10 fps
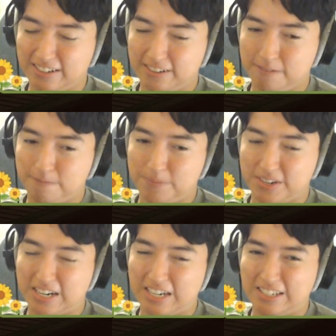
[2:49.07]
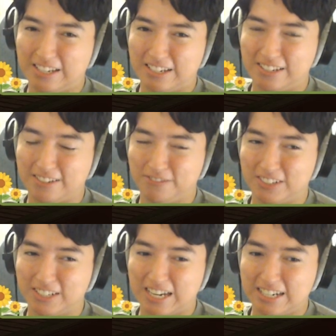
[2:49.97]
It ain't that simple,
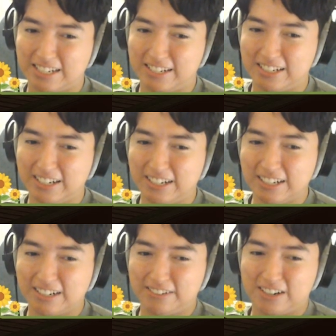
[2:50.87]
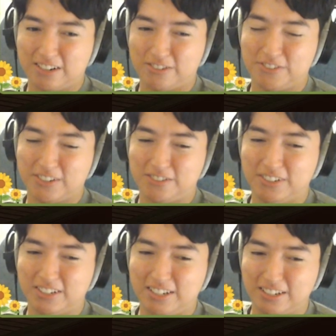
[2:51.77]
lass. I've got a
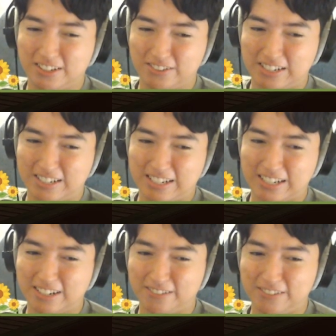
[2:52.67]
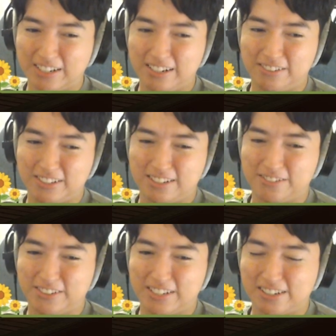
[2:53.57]
responsibility to those I sign up. If I let someone
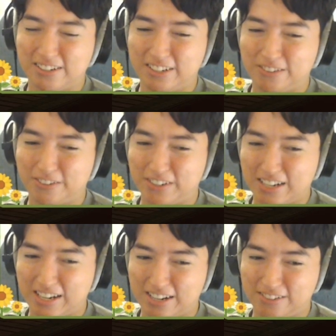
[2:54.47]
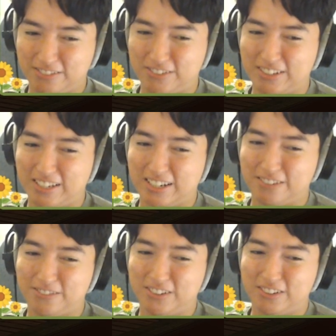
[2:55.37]
that's clearly unprepared head out before they end up
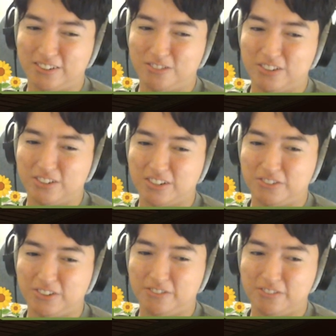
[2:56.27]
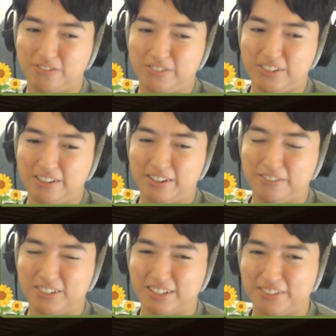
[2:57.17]
hurt or worse, I wouldn't be able to
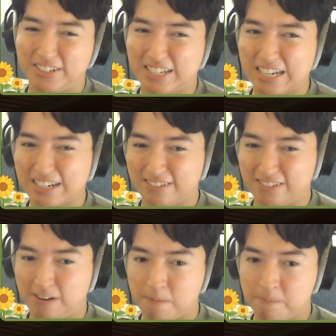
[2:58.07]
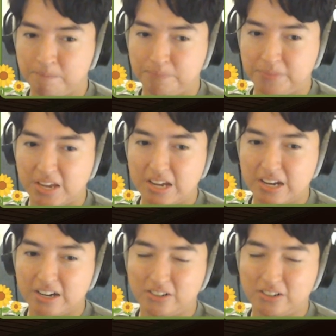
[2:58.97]
live it down. And don't get me